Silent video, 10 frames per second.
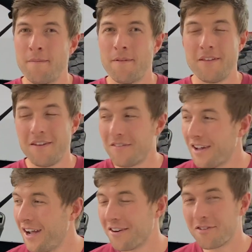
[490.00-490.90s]
These
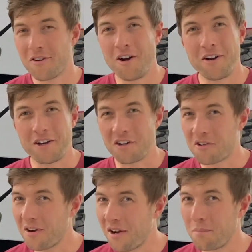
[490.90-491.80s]
tires are an
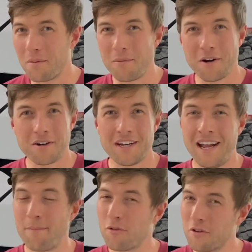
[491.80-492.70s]
incredible bargain.
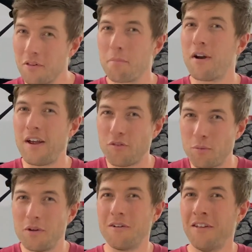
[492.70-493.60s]
I'm sure the price
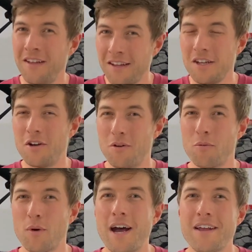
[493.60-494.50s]
will,
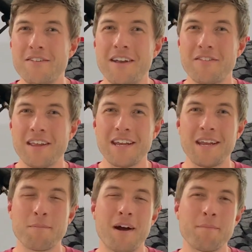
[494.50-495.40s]
rise as they
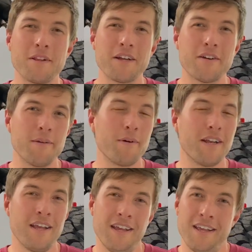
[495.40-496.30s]
gain popularity,
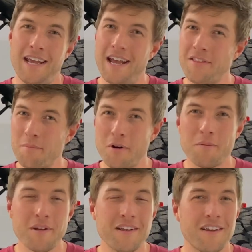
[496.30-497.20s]
but at the
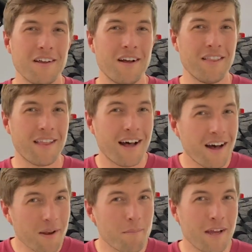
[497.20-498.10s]
moment, a
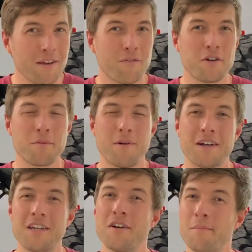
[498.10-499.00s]
lot of bang for your
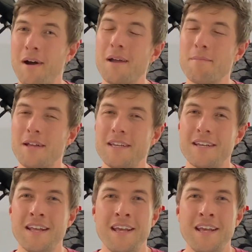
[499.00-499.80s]
buck here, in my opinion.